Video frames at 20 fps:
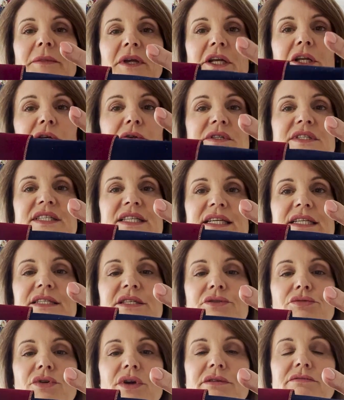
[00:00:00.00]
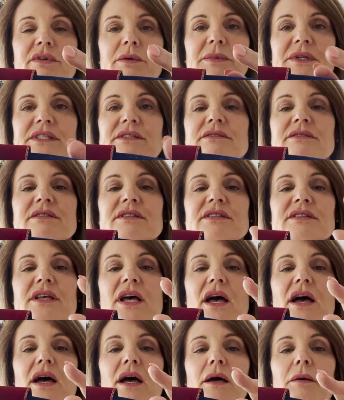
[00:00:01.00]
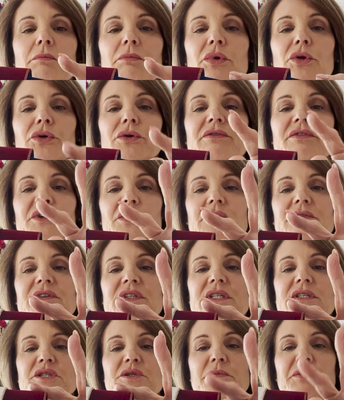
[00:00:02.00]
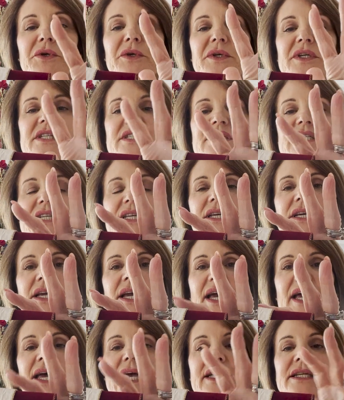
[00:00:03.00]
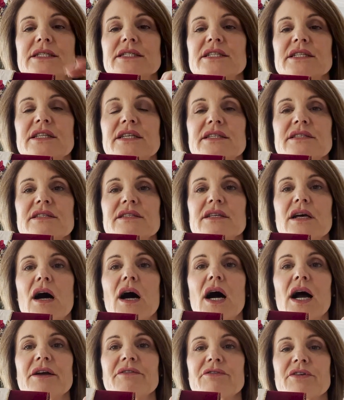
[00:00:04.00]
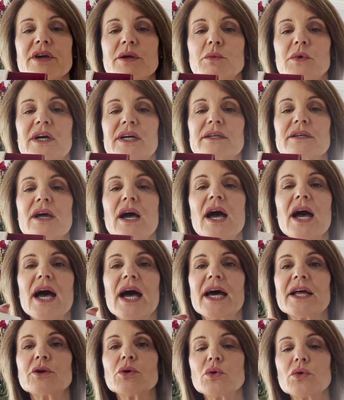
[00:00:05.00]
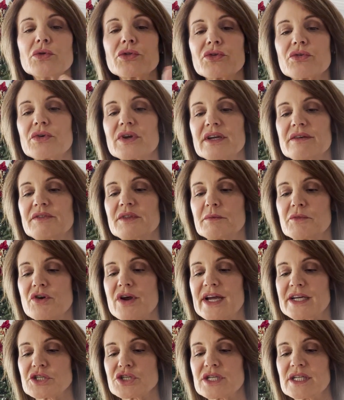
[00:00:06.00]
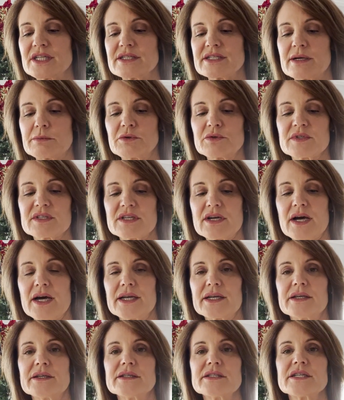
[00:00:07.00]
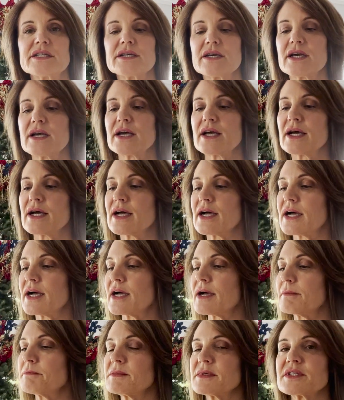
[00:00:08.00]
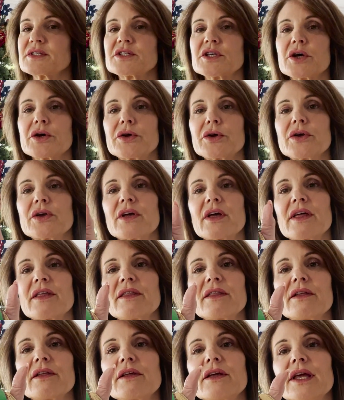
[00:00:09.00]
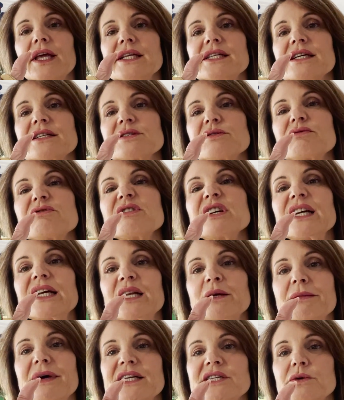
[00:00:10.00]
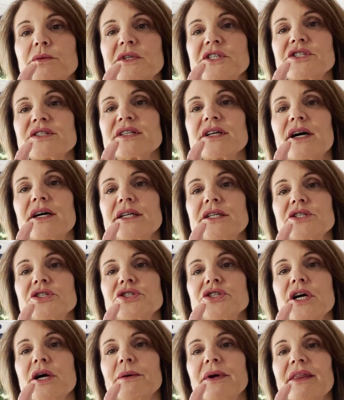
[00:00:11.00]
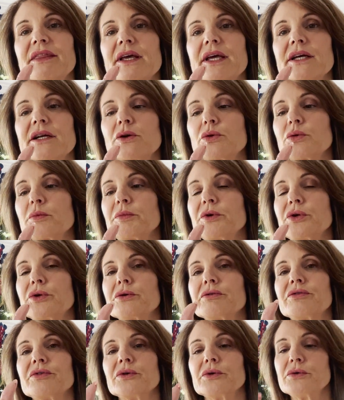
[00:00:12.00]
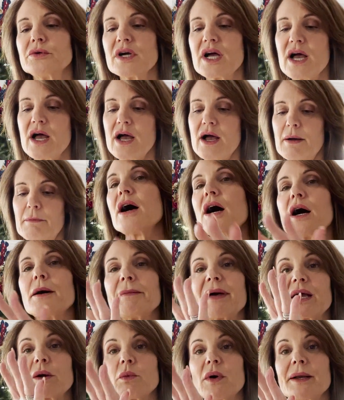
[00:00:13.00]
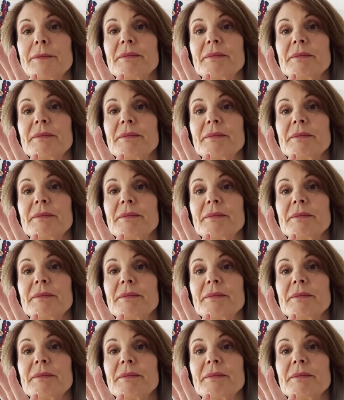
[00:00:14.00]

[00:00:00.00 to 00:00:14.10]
going to use these three ribbons, blue velvet, burgundy, and this ivory one. And all three of them are actually double-sided, so it doesn't really matter which side is showing, they're going to look beautiful. I'll make one